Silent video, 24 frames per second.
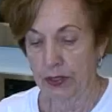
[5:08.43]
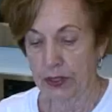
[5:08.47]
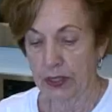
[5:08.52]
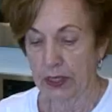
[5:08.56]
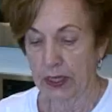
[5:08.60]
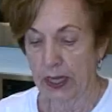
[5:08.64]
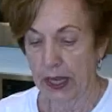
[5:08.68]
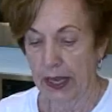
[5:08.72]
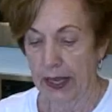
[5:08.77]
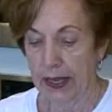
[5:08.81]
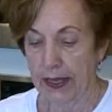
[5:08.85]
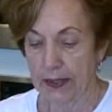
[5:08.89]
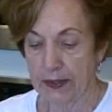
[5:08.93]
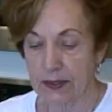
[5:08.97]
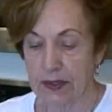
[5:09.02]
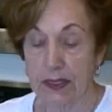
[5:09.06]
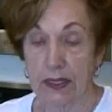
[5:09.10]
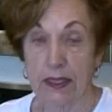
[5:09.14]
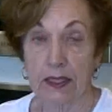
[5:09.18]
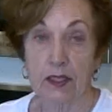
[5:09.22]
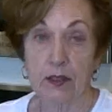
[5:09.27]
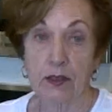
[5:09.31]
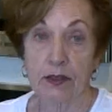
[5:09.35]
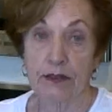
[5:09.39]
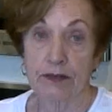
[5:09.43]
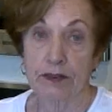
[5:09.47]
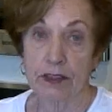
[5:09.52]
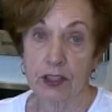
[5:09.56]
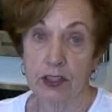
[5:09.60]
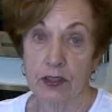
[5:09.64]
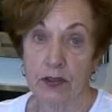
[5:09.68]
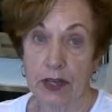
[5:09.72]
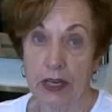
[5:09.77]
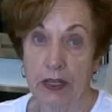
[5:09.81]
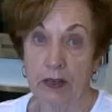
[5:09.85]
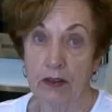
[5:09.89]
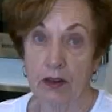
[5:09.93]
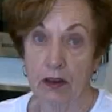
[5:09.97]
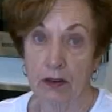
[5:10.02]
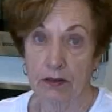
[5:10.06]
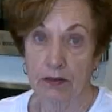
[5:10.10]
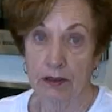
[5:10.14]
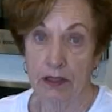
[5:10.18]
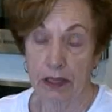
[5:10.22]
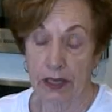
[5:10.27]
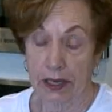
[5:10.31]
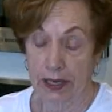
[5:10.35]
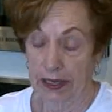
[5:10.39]
the eggs in the refrigerator
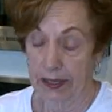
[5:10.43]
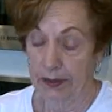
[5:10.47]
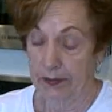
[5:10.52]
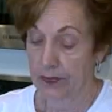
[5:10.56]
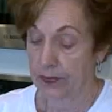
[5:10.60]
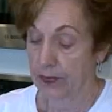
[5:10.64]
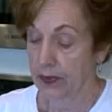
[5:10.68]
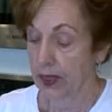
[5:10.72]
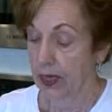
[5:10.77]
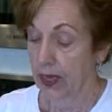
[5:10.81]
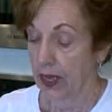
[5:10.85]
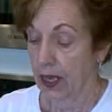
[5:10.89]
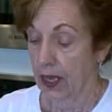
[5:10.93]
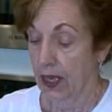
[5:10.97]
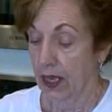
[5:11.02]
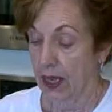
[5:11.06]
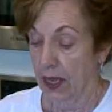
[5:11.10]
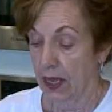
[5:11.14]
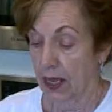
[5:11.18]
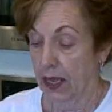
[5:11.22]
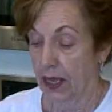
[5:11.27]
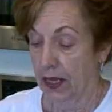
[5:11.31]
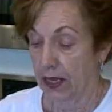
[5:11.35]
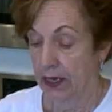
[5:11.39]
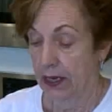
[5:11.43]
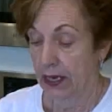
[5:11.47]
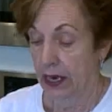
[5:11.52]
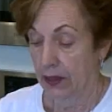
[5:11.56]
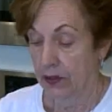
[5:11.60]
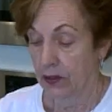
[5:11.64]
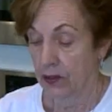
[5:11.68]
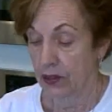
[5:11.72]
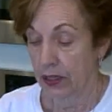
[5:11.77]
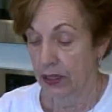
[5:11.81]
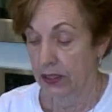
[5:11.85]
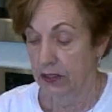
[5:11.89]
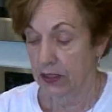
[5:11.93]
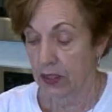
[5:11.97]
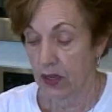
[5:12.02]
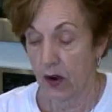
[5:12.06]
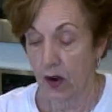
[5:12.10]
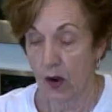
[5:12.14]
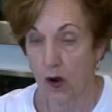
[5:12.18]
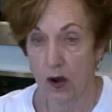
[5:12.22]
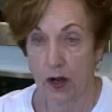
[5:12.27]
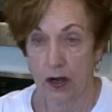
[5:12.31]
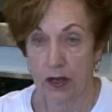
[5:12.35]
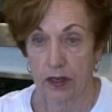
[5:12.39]
overnight, and now they're nice and
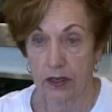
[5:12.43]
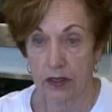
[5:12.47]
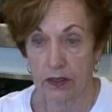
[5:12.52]
hard.